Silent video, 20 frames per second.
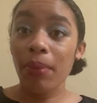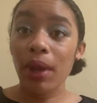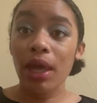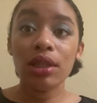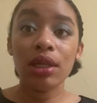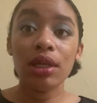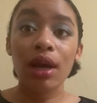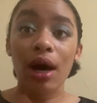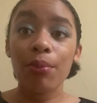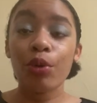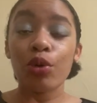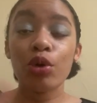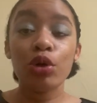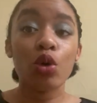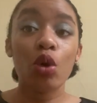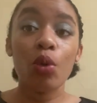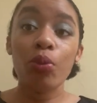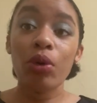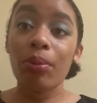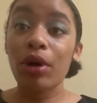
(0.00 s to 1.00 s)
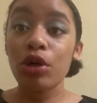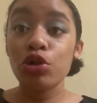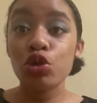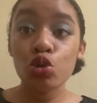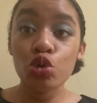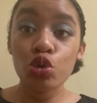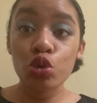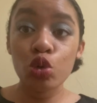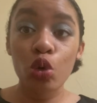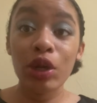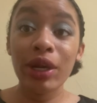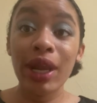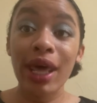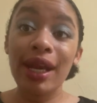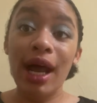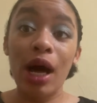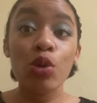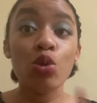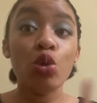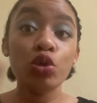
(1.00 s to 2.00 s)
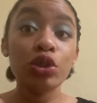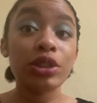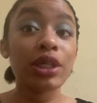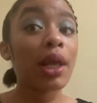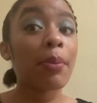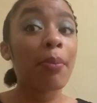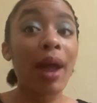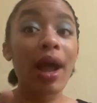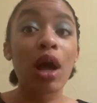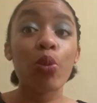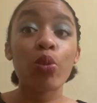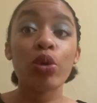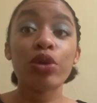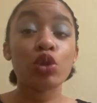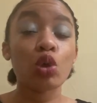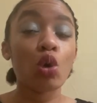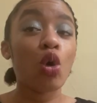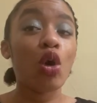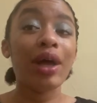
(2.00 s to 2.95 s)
and then I'm going to go put my shoes on, and I will check back with y'all.